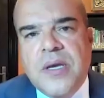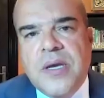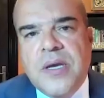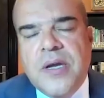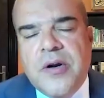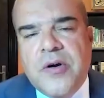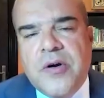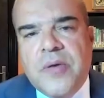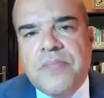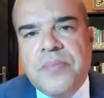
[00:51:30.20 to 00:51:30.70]

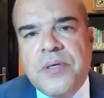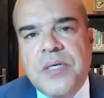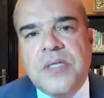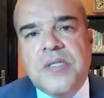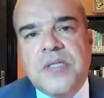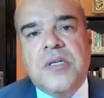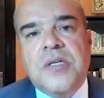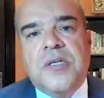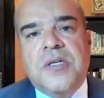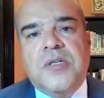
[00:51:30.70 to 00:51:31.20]
Arab
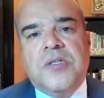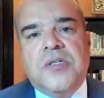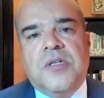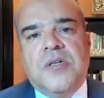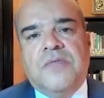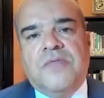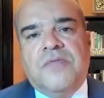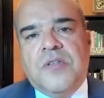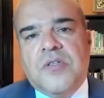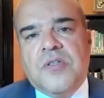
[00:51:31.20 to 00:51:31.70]
Peace
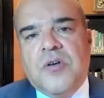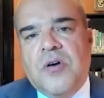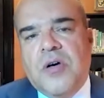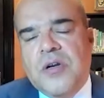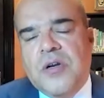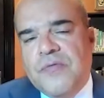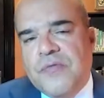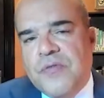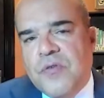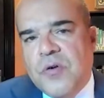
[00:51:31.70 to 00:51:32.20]
Initiative and so
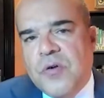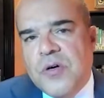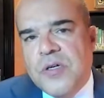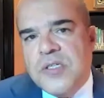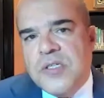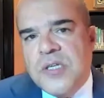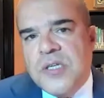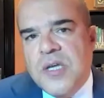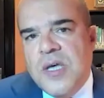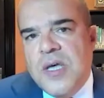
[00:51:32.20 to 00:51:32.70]
on. Of
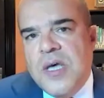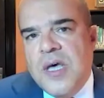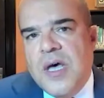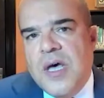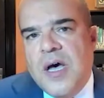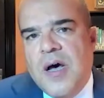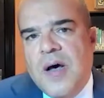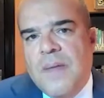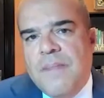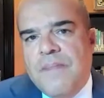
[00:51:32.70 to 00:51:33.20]
course,
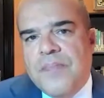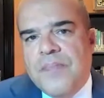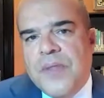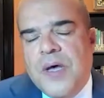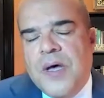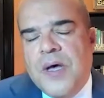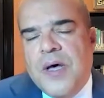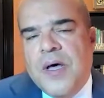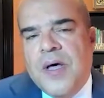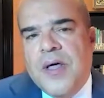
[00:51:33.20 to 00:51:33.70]

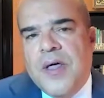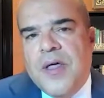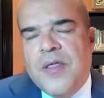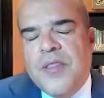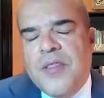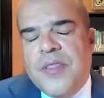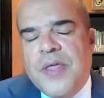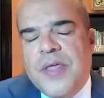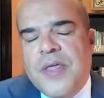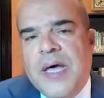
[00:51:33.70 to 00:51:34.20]

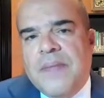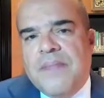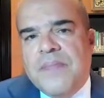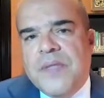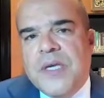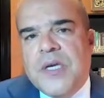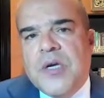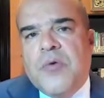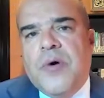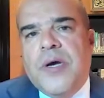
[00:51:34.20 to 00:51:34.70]
that
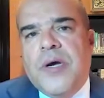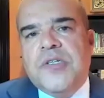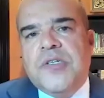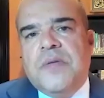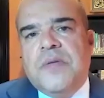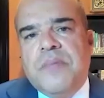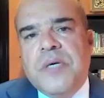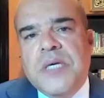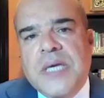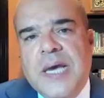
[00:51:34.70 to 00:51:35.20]

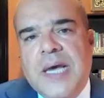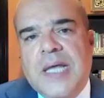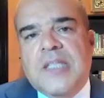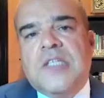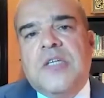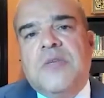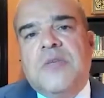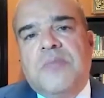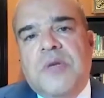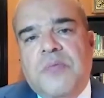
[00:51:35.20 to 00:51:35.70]
equation began
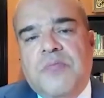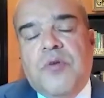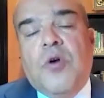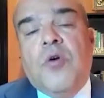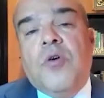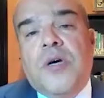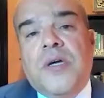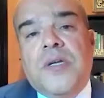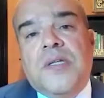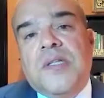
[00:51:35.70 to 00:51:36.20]
to be
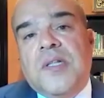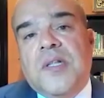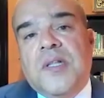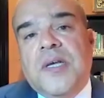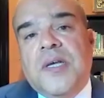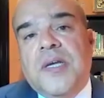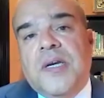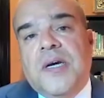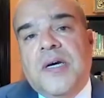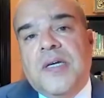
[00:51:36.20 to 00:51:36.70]
broken in the
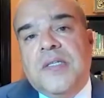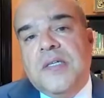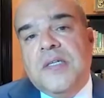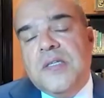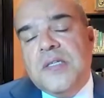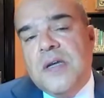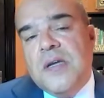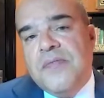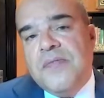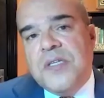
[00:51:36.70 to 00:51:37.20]
late
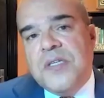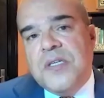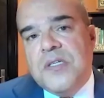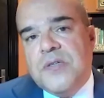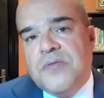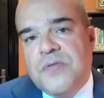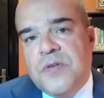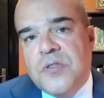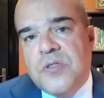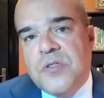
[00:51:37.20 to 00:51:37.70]
1970s,
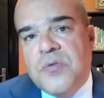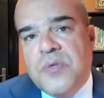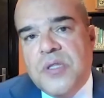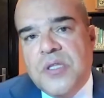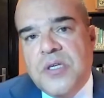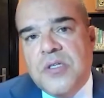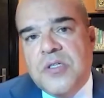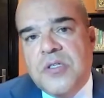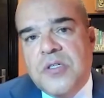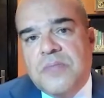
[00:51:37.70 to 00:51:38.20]
first with
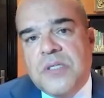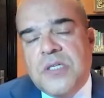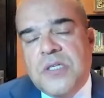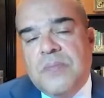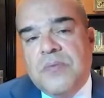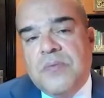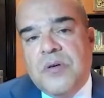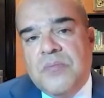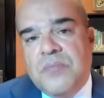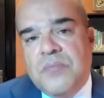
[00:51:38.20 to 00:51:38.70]
Egypt's
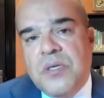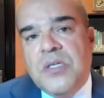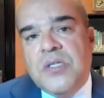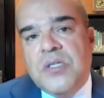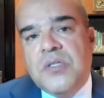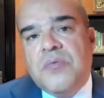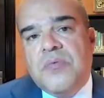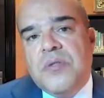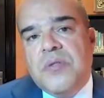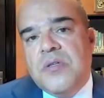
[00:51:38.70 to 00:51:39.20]
separate
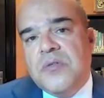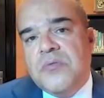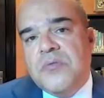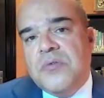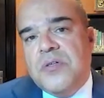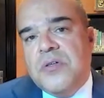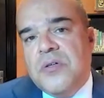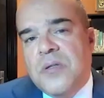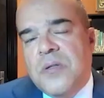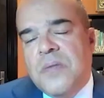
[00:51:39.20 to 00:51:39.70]
peace with
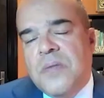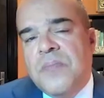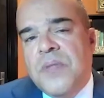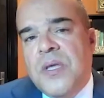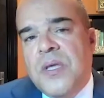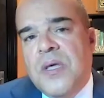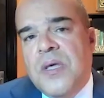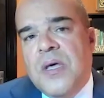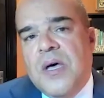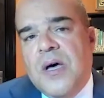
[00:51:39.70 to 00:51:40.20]
Israel,
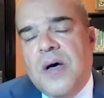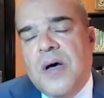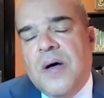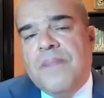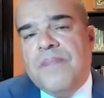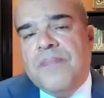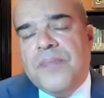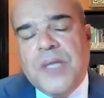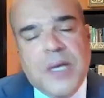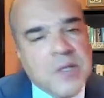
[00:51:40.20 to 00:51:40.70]

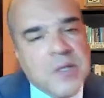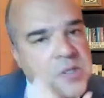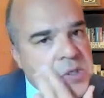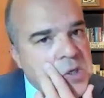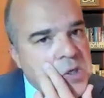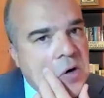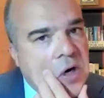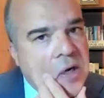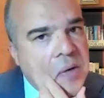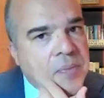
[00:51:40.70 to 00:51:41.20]
and
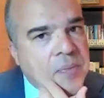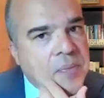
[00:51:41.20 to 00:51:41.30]
so on.